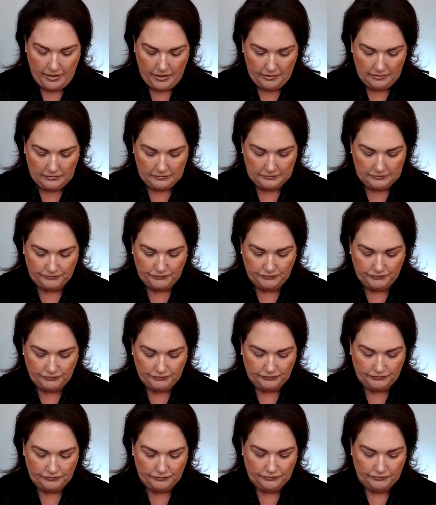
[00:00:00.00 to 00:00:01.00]

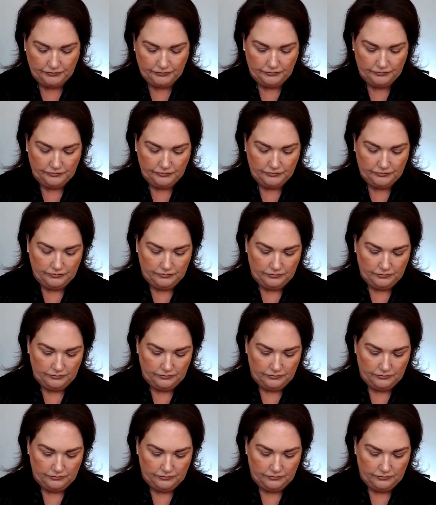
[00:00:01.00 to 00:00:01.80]
(no one is talking)